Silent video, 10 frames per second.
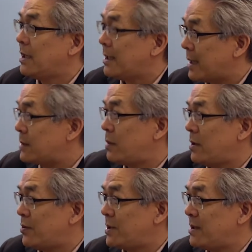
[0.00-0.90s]
and that's why
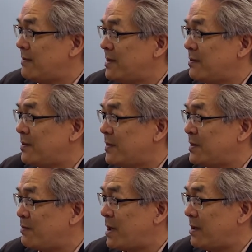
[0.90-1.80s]
Ho Chi Minh
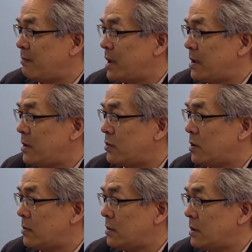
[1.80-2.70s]
was my my hero.